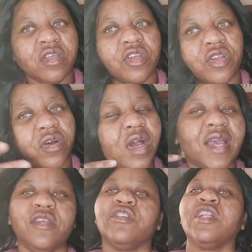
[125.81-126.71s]
You know, I
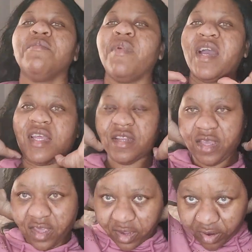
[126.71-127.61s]
usually buy the
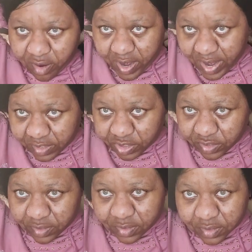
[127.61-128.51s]
hair and
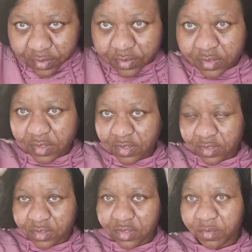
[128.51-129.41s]
just,
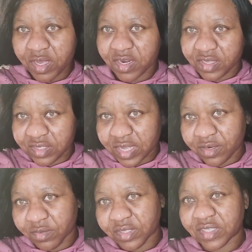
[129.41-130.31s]
to be honest, I
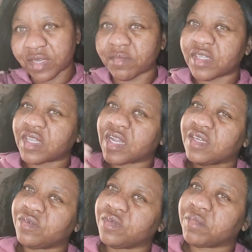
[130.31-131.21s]
do the same thing that I
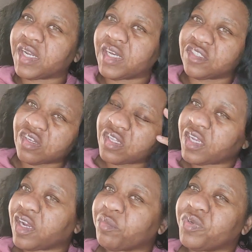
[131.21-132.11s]
do with my natural
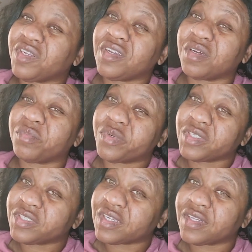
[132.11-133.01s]
hair. I put it in a
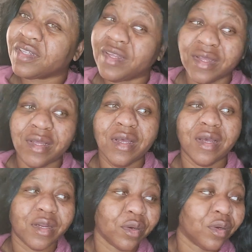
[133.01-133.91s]
ponytail
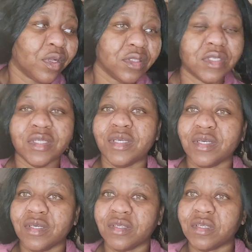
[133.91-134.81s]
and I'll call it a
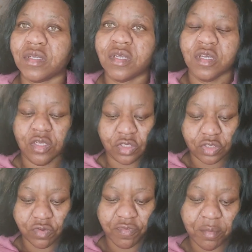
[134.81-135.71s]
day.
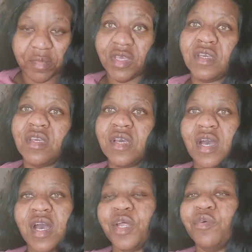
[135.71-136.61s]
So for me,
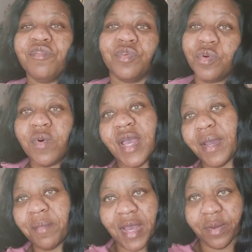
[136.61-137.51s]
I don't even know why I
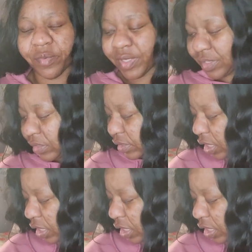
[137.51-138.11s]
buy wigs.